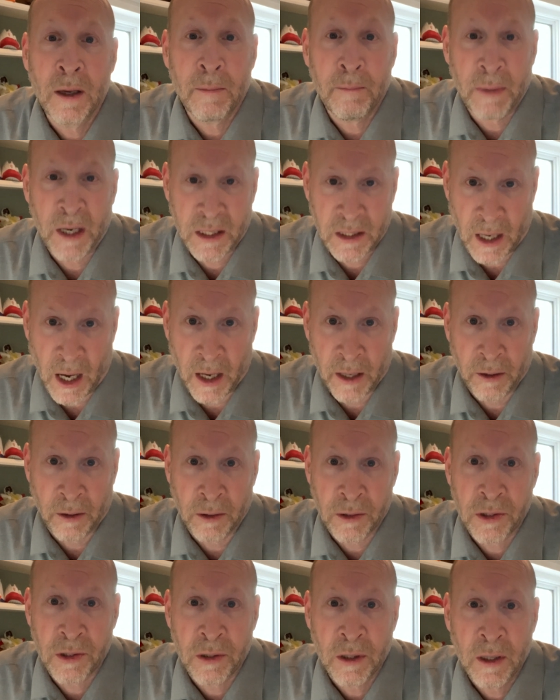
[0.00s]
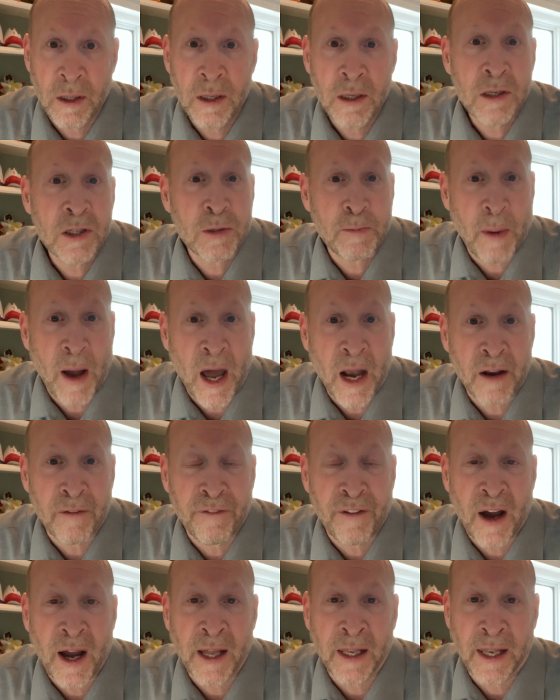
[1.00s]
McDonald's,
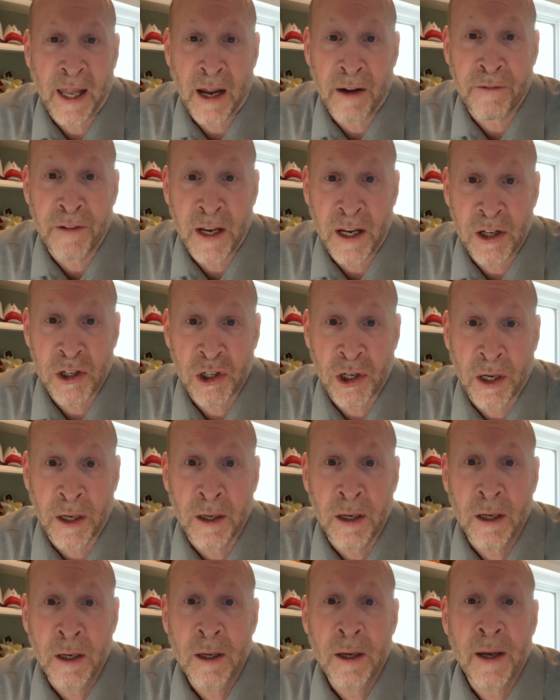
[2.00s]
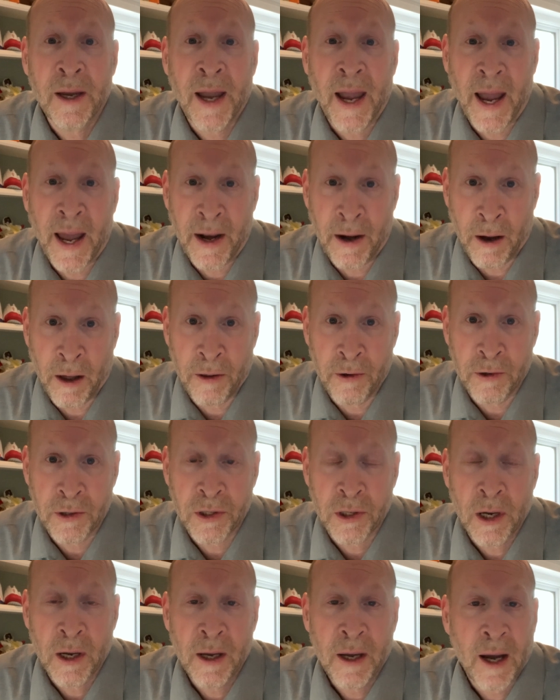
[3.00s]
Spotify, Live Nation, and others.